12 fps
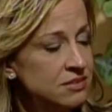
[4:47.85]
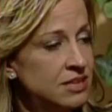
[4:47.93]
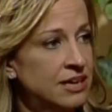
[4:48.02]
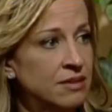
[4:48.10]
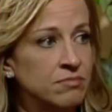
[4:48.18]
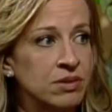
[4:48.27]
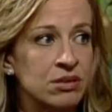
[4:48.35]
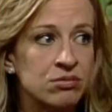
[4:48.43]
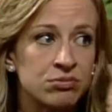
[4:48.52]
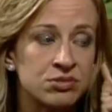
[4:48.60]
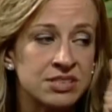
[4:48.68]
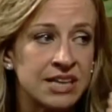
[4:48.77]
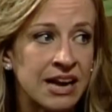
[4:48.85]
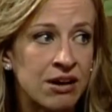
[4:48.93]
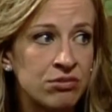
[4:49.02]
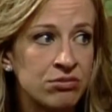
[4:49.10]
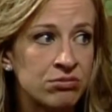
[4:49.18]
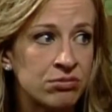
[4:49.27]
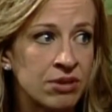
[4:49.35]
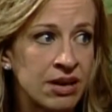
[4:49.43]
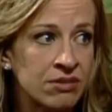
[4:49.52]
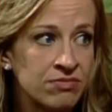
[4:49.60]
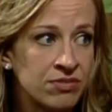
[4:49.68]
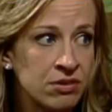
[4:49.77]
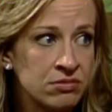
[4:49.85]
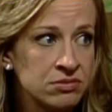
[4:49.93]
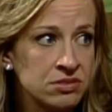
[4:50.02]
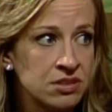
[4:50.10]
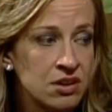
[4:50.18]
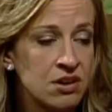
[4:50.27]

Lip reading: That can be through sound, through headphones.